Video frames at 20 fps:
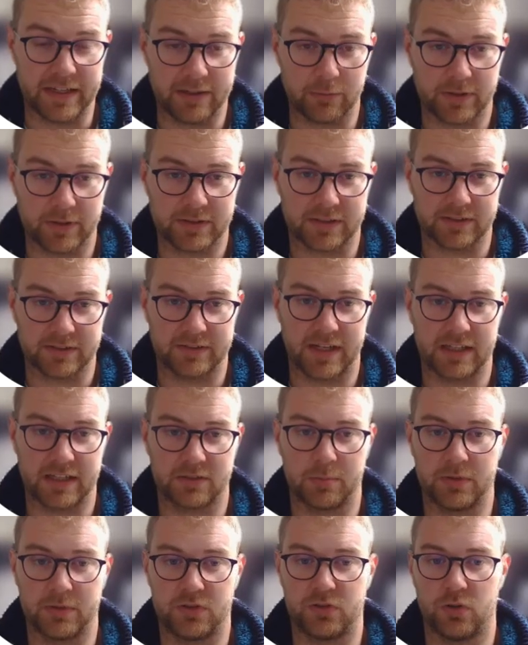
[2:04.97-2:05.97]
risk
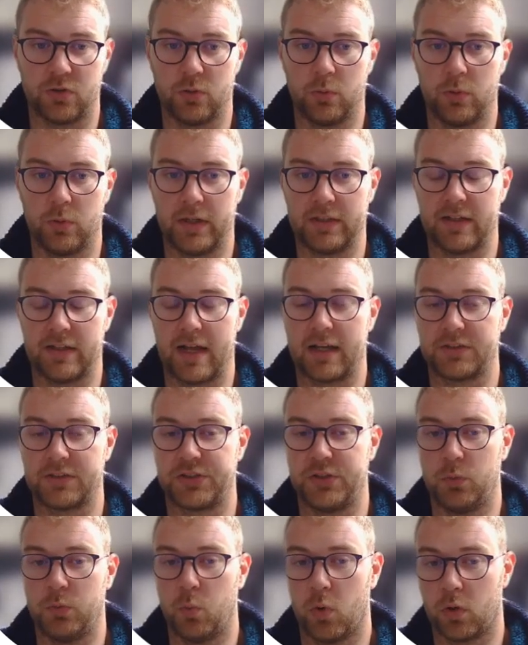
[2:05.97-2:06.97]
assessment. So it asks
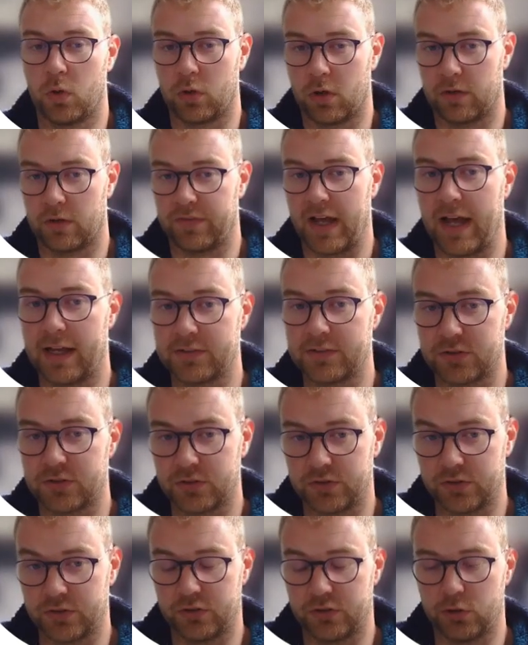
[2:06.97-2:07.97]
you what are the
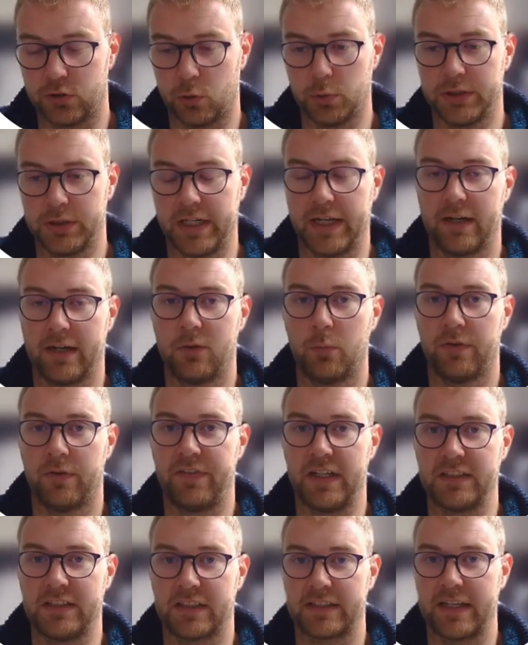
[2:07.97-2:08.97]
hazards associated with
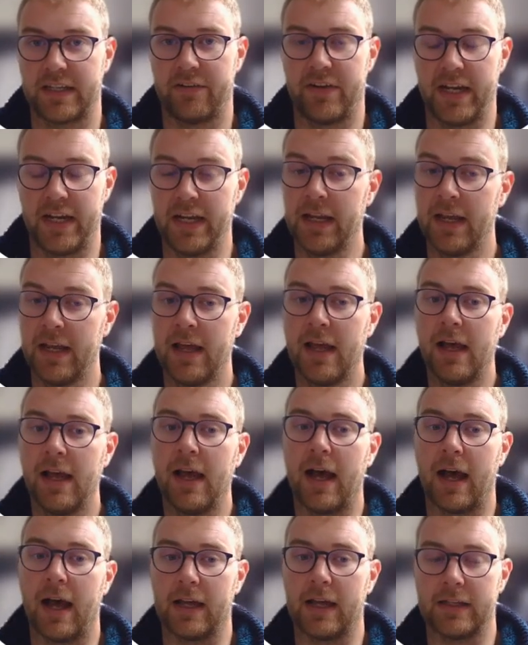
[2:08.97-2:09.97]
each activity.
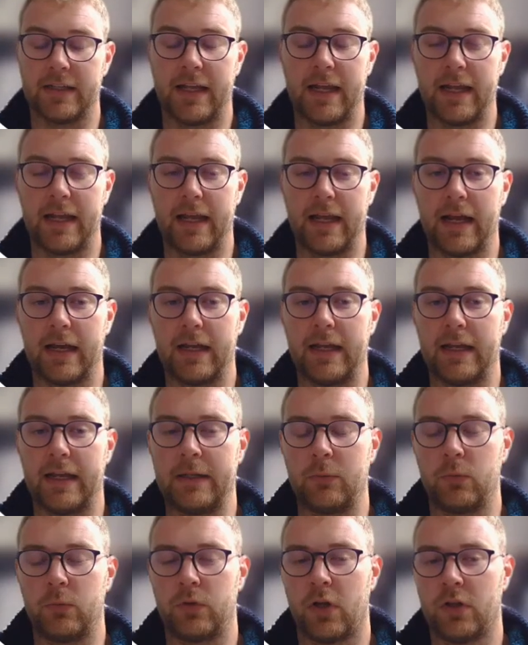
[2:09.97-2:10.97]
And
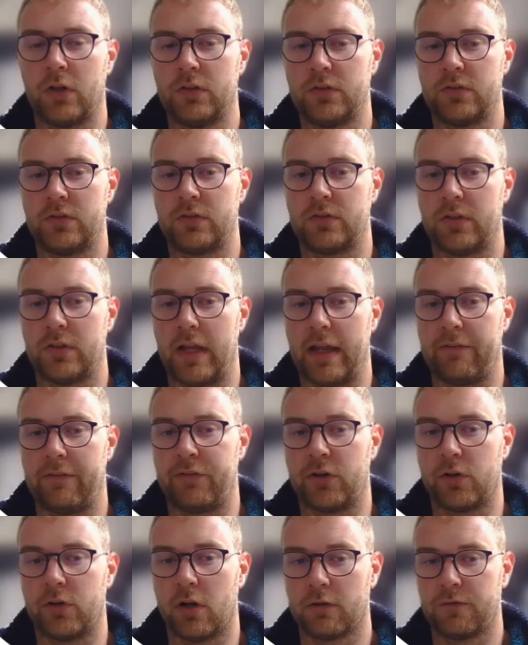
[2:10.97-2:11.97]
it does, if
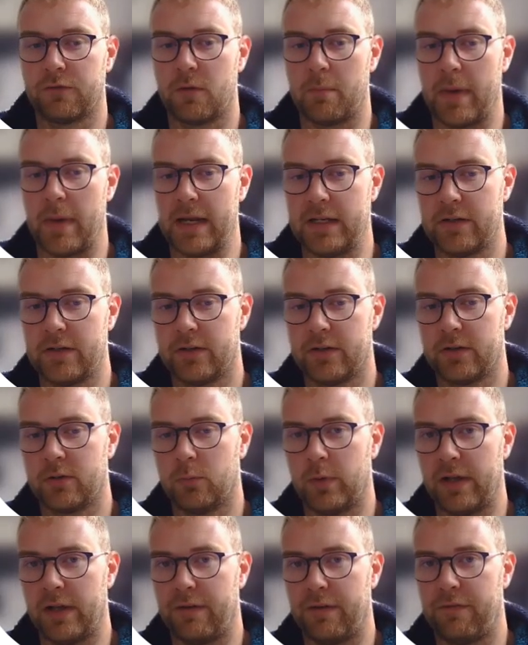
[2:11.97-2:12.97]
you're not familiar
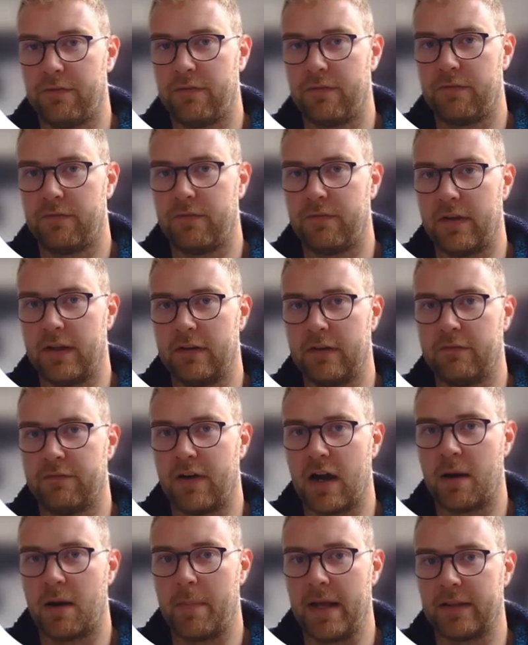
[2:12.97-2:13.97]
with
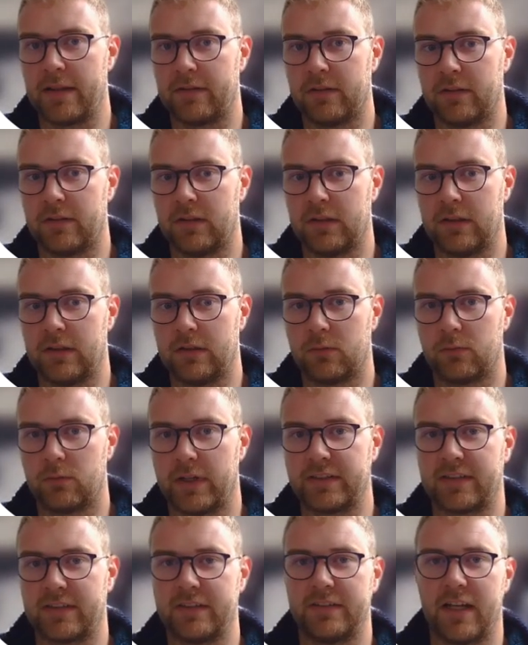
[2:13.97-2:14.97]
environmental
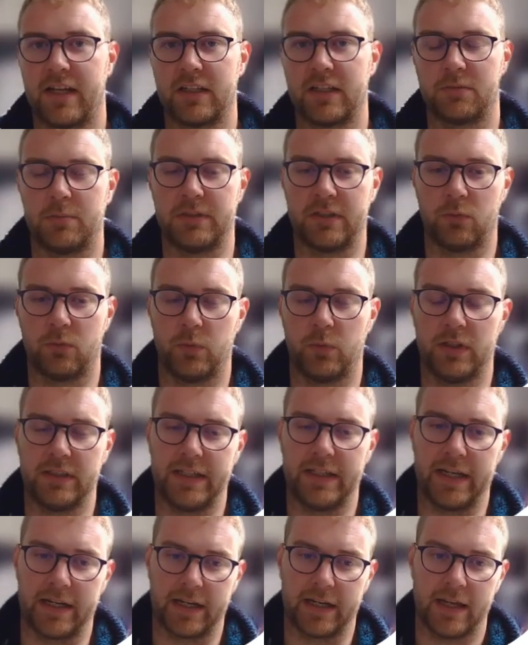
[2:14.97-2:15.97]
risk assessments, it will
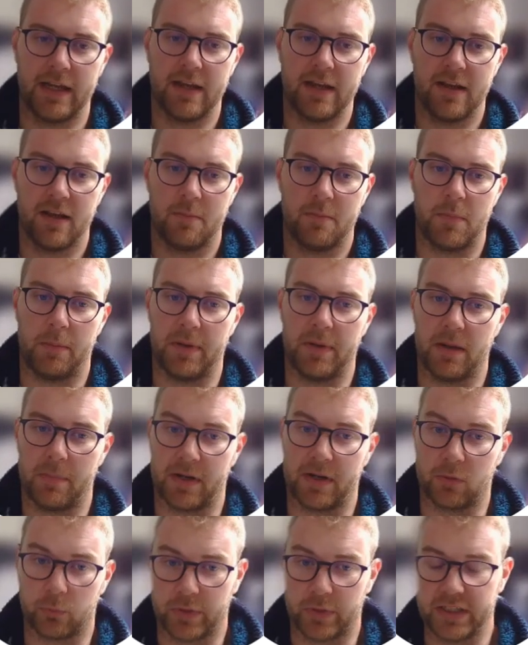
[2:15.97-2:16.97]
take maybe a bit
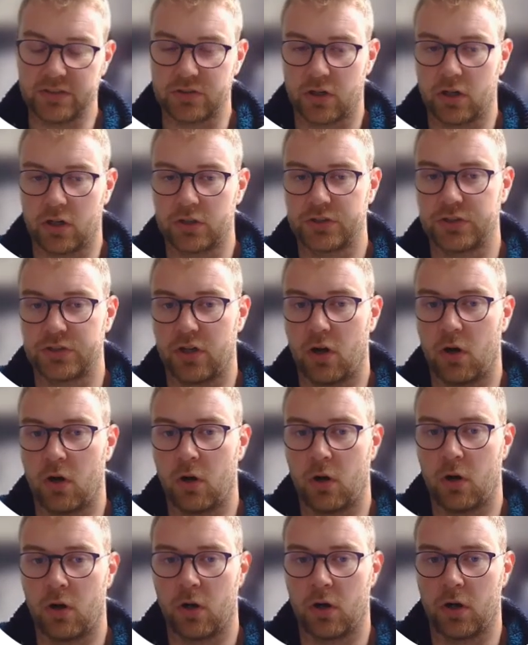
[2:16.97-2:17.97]
of research,
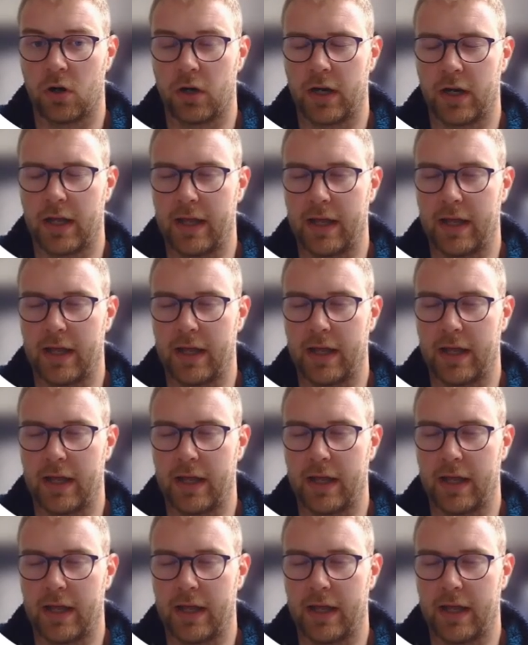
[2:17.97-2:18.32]
or